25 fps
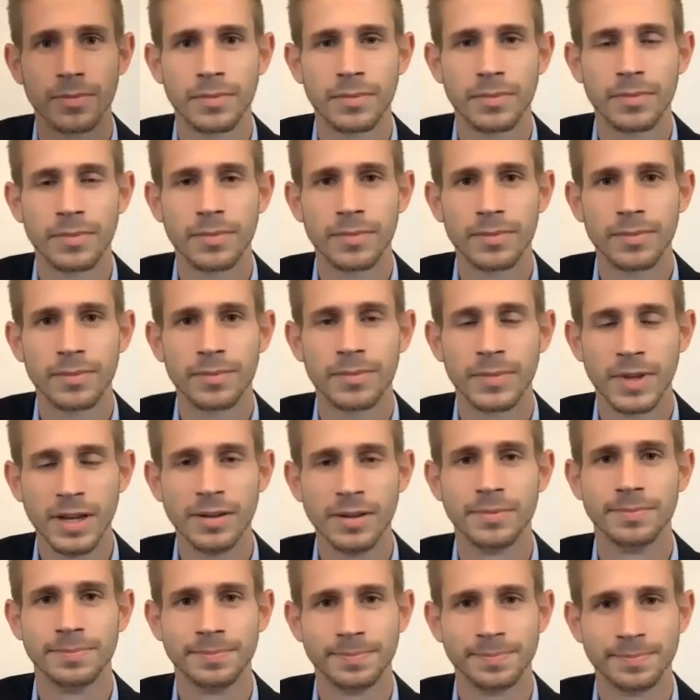
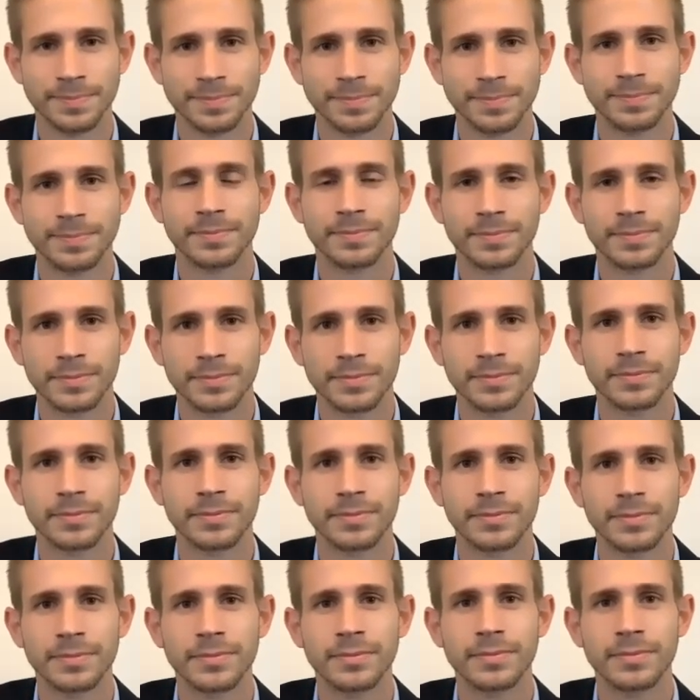
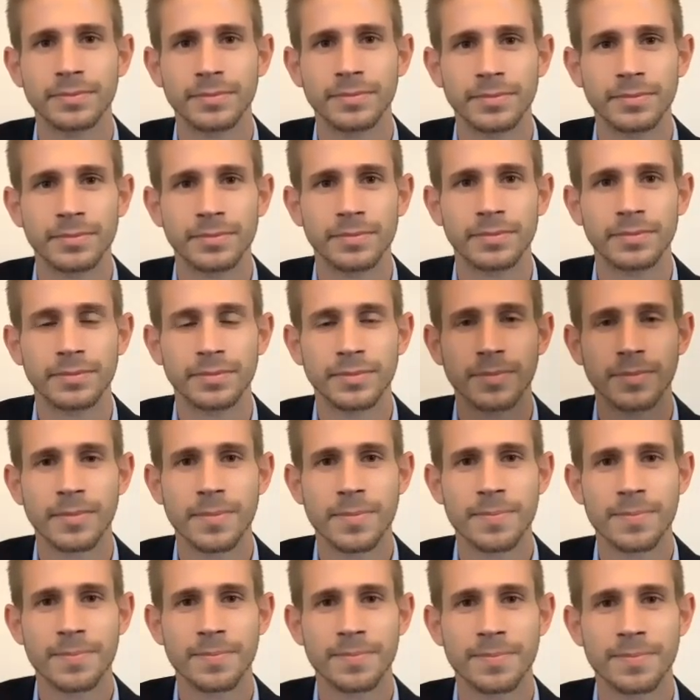
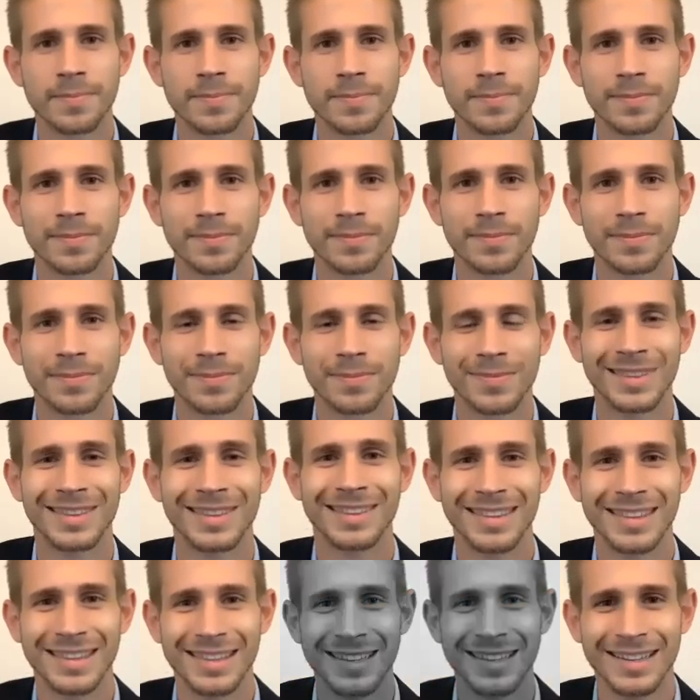
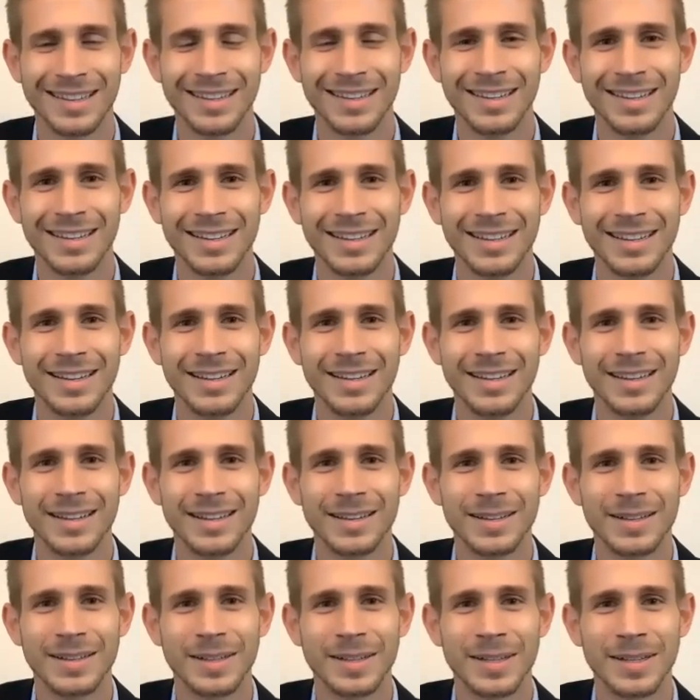
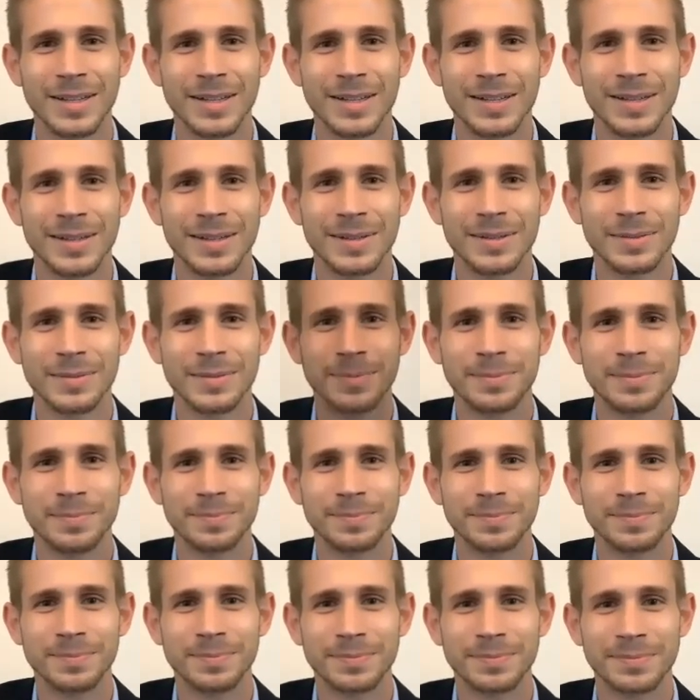
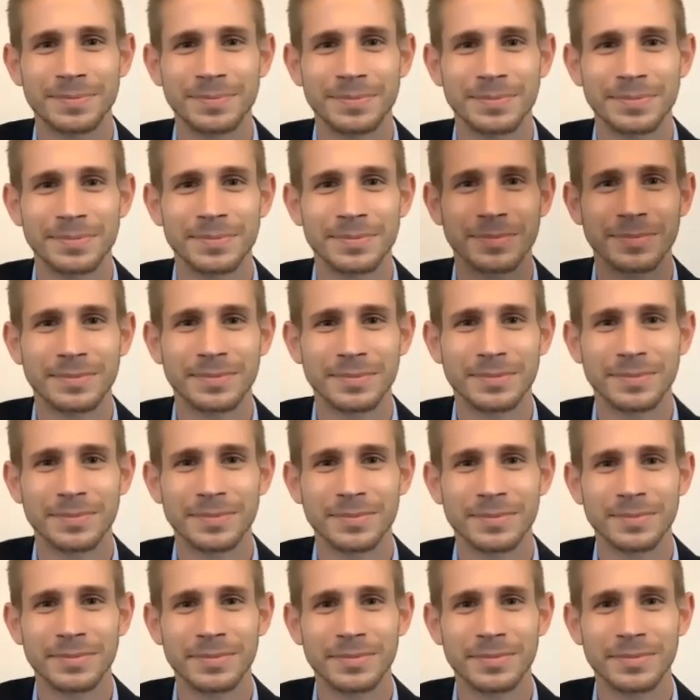(not speaking)